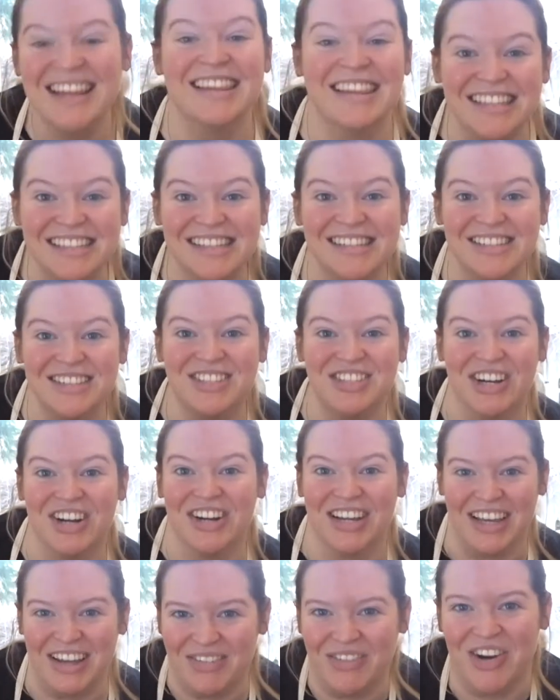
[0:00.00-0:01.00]
This is a
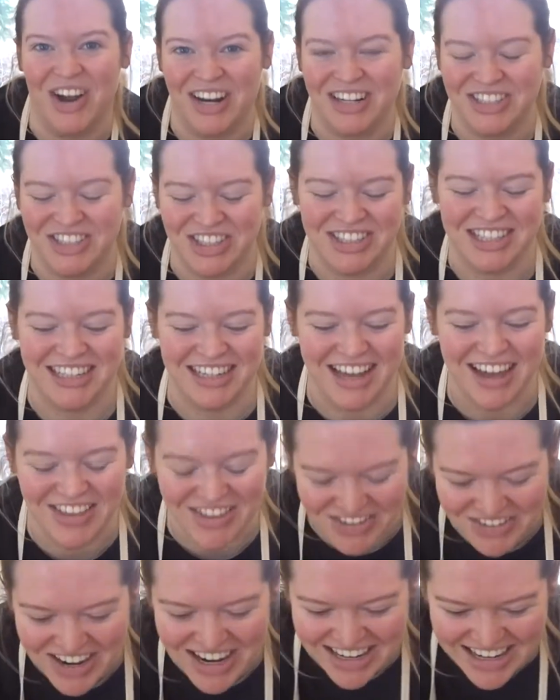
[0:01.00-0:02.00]
journey. We're on a journey
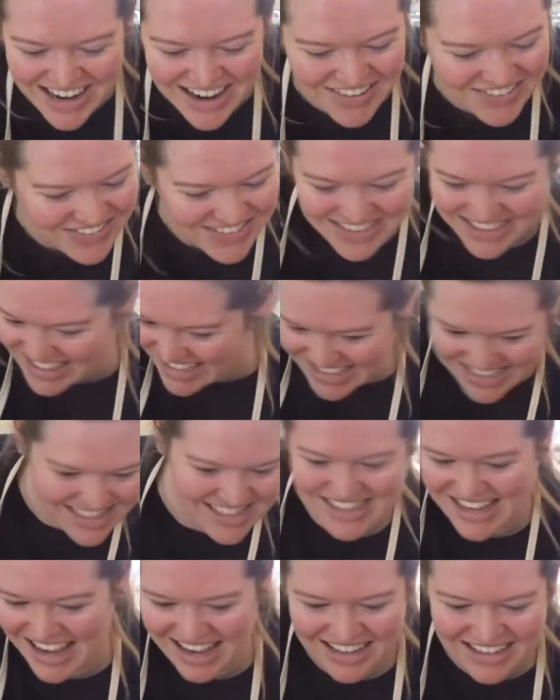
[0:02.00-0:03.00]
together right now. This
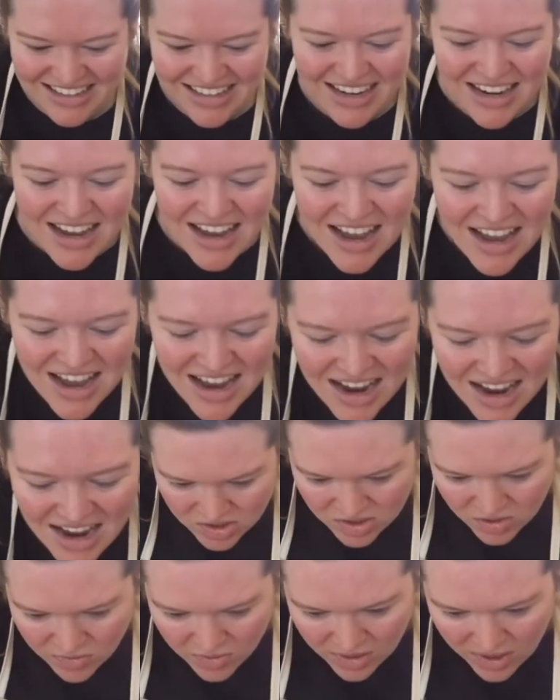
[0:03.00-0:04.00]
is it.
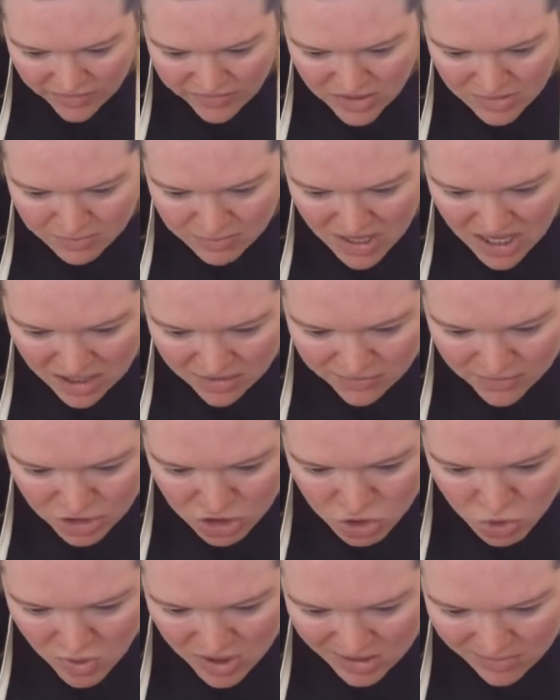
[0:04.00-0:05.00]
So we have to bake for
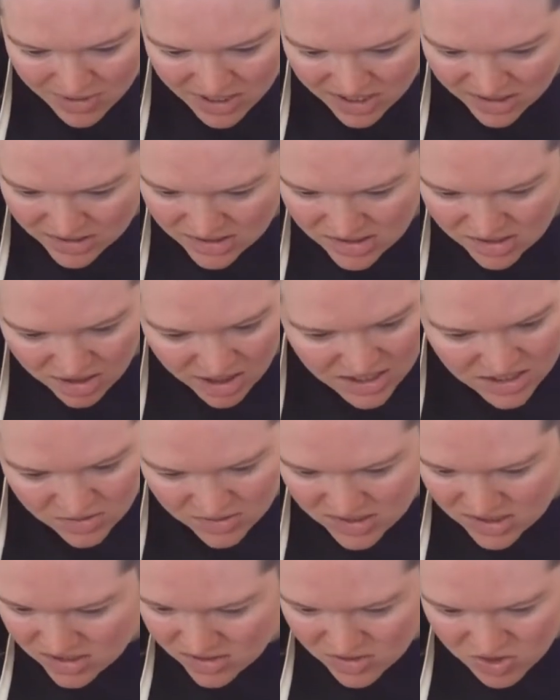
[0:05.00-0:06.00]
20 minutes. All right, so
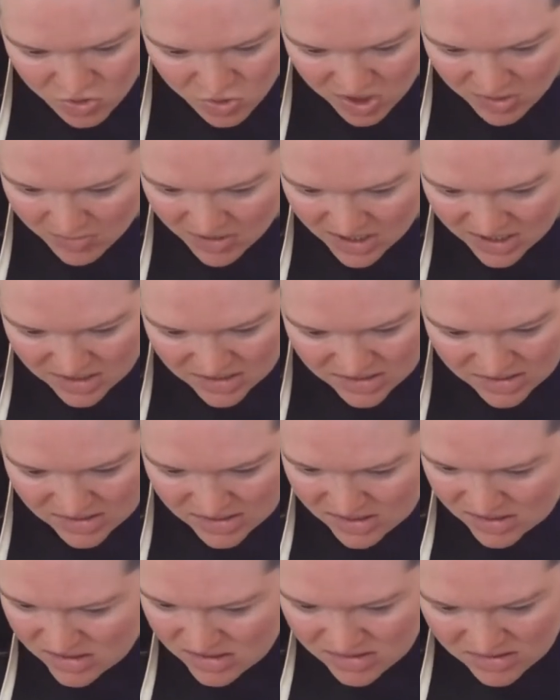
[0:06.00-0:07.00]
I'll see you in 20
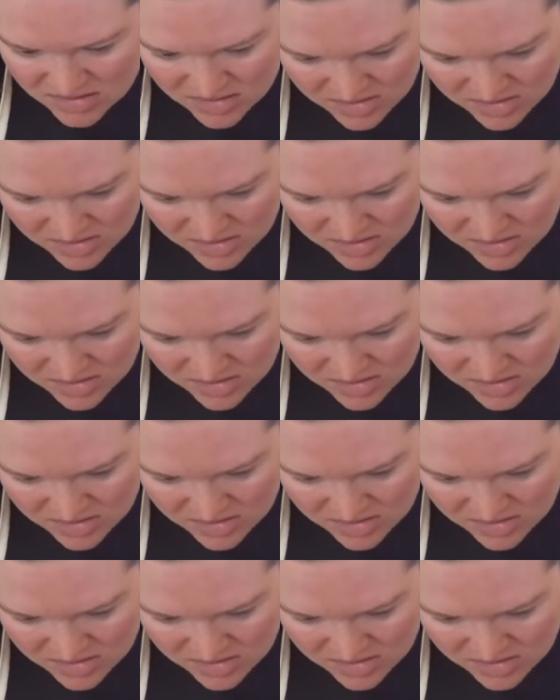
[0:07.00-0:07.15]
minutes.